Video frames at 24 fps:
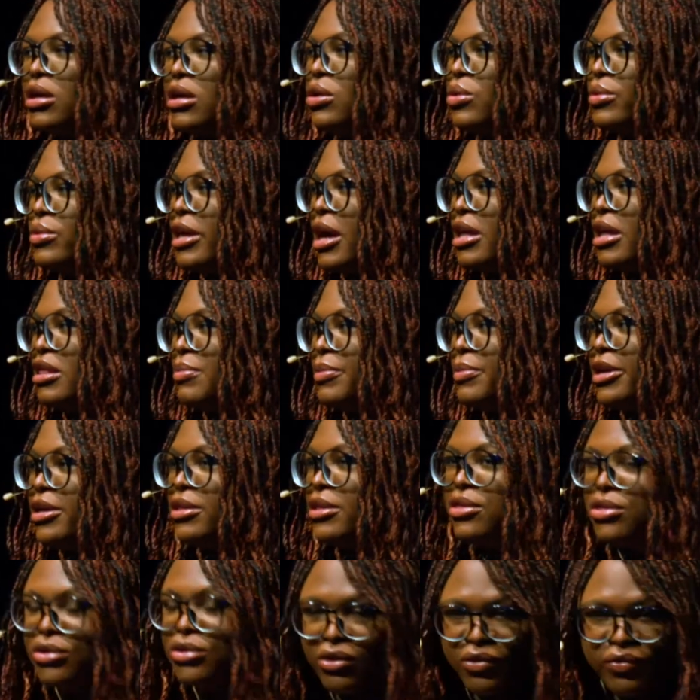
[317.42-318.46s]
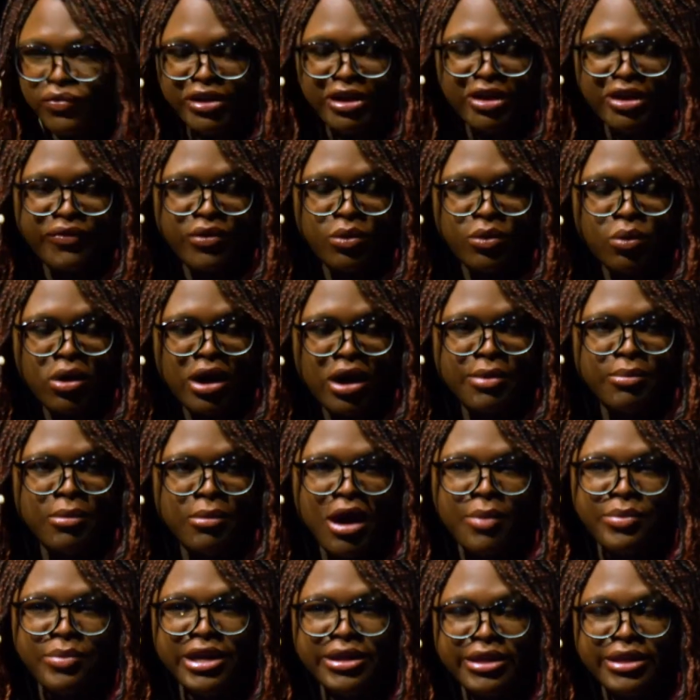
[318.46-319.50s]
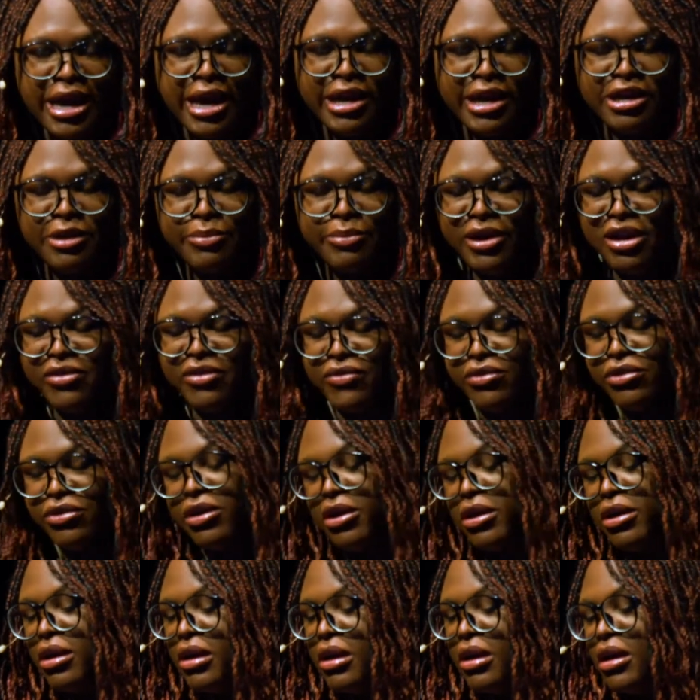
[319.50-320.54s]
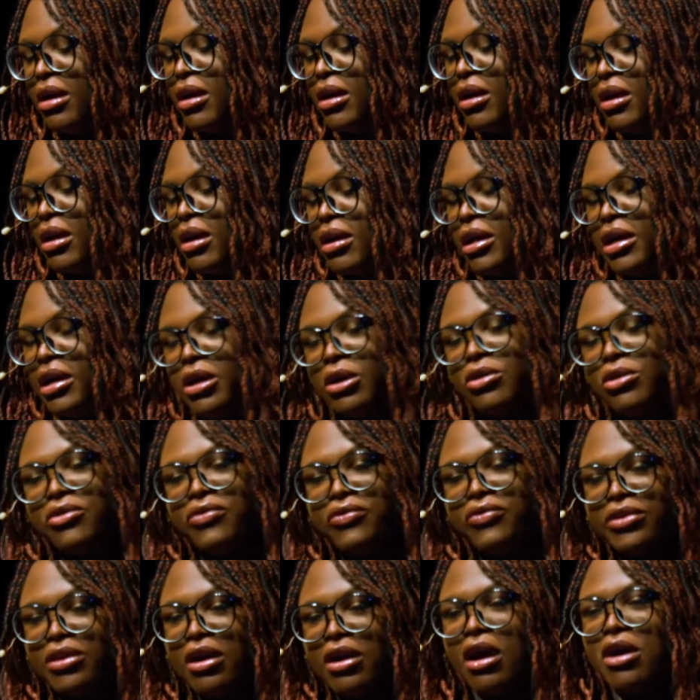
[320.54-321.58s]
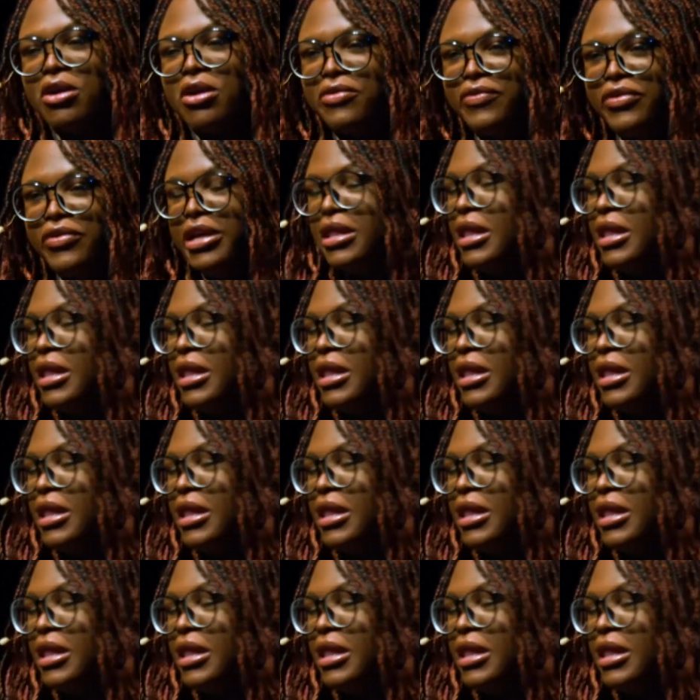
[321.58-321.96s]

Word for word: who tend to be conservative and want mommy and daddy to pay for their, their photography